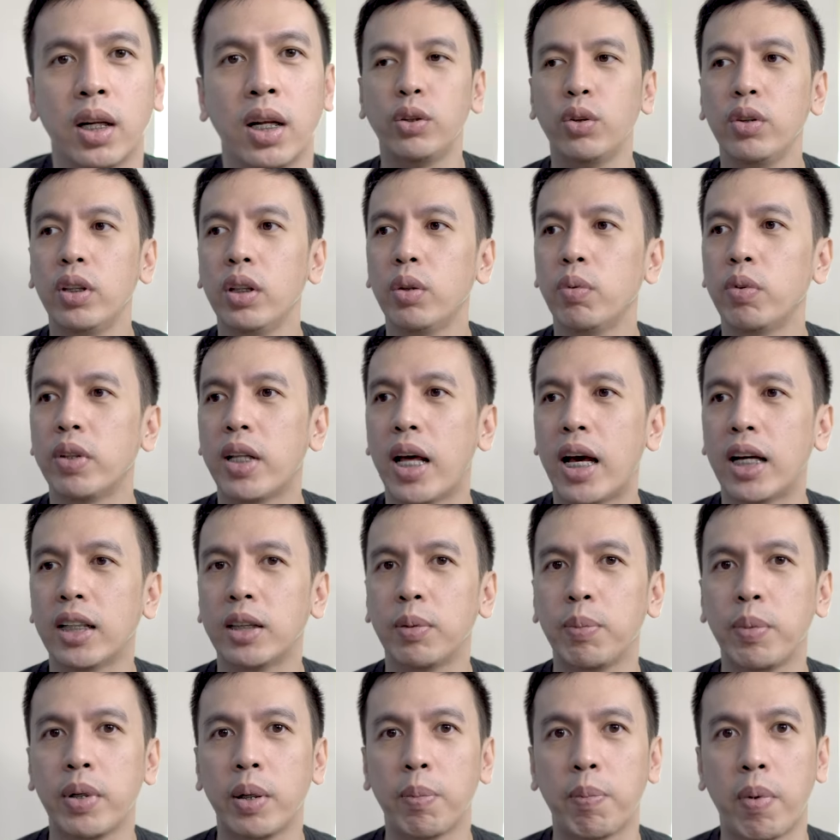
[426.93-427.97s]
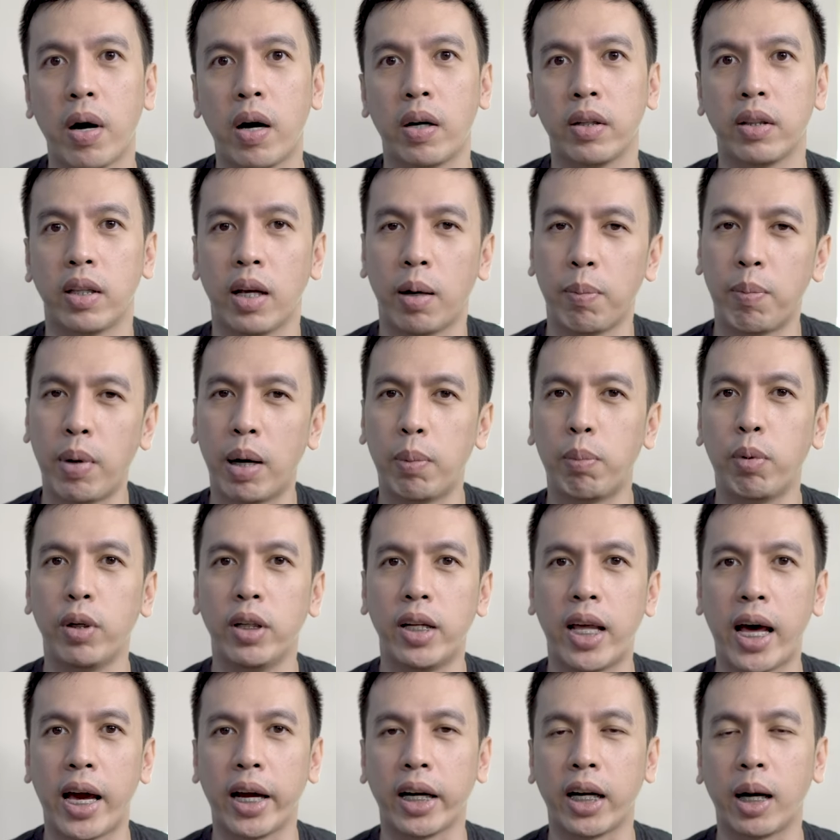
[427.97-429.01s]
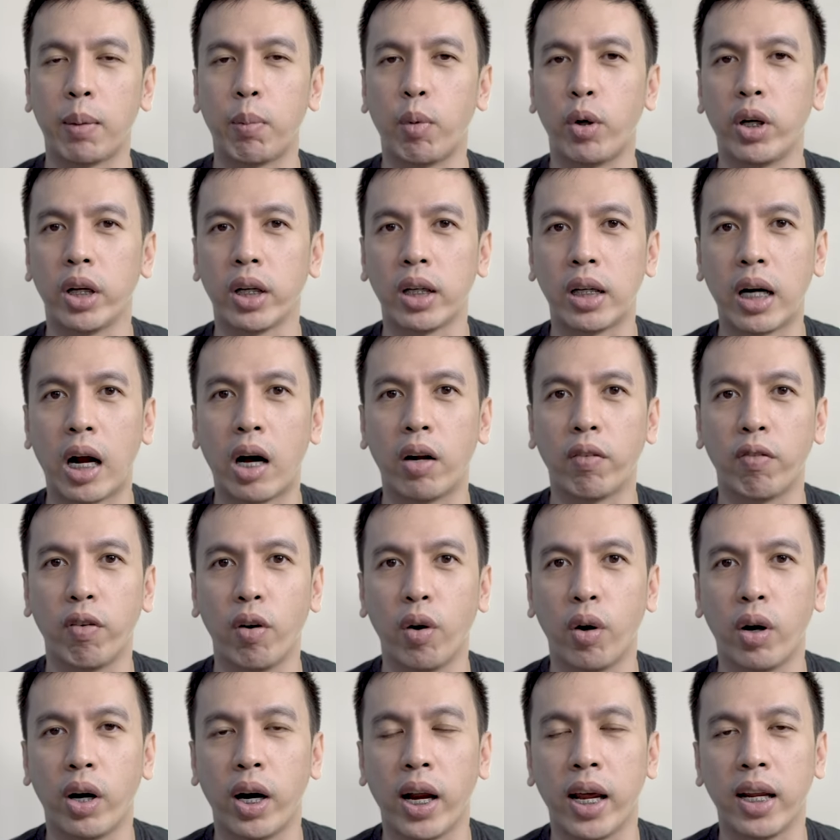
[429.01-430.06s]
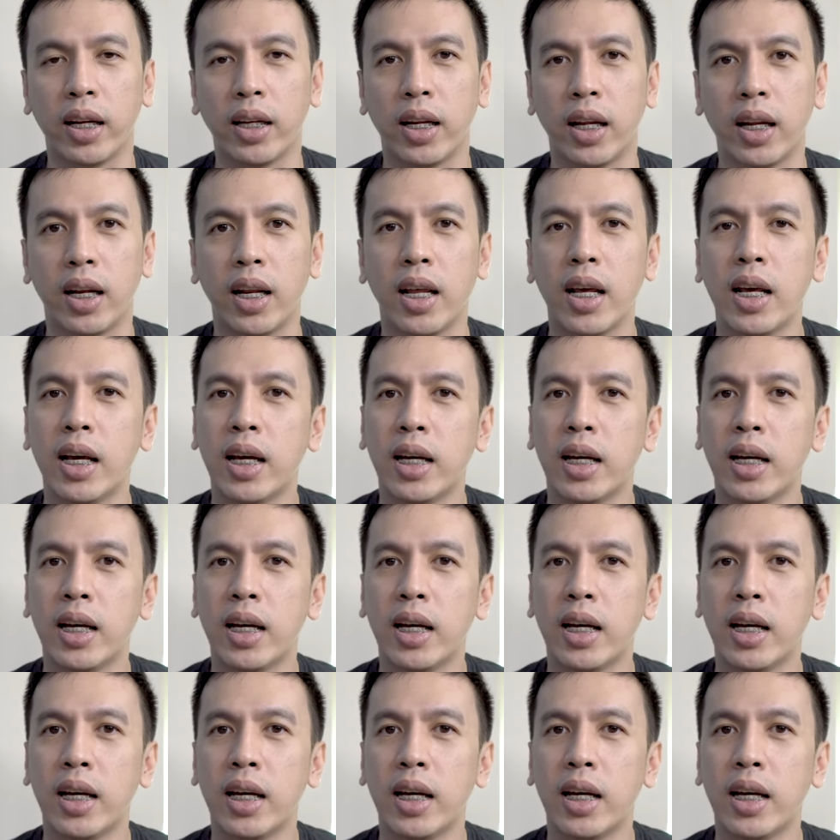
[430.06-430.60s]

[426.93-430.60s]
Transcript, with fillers: A student would ask me about a bubble diagram on the ground floor and then